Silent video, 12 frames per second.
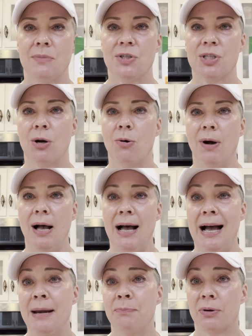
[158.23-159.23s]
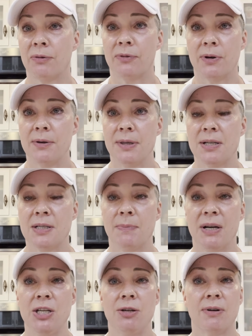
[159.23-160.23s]
So I prefer this,
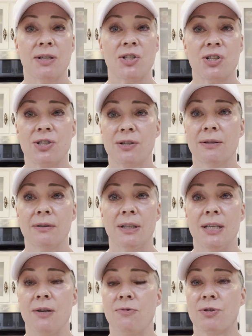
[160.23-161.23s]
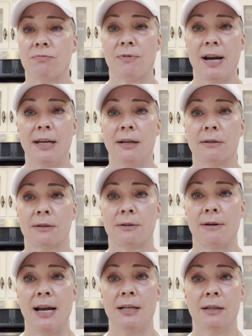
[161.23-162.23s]
but you can certainly use regular
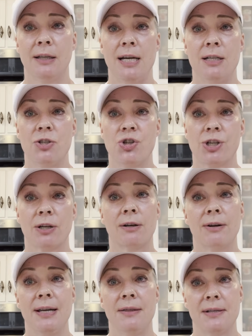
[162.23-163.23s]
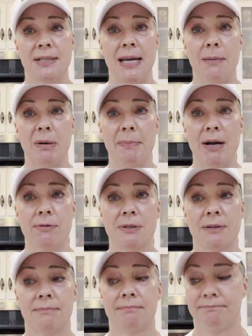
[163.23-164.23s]
granulated sugar in the same amount.